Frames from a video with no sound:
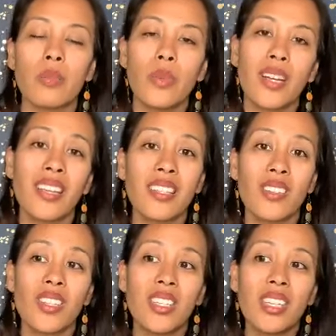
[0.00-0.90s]
Because
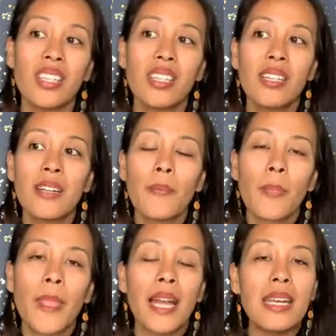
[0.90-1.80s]
there's still
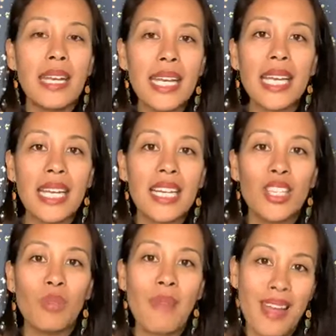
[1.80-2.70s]
a need
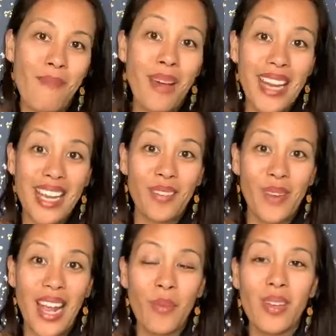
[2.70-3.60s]
to make money,
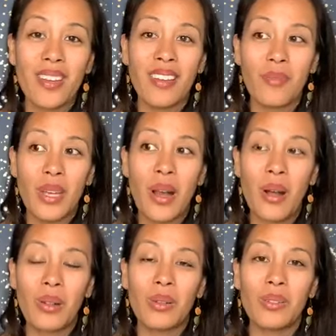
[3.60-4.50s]
right? We
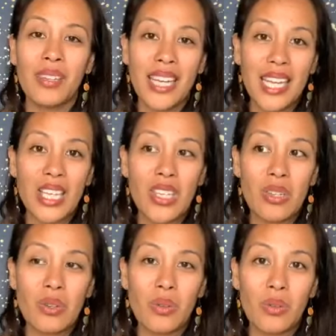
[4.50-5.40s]
all need
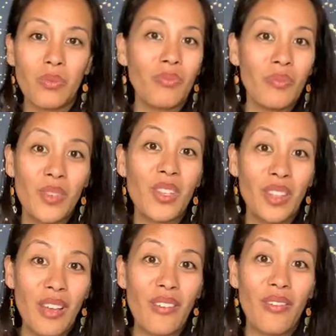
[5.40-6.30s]
to
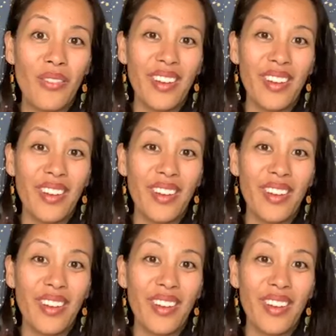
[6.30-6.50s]
live.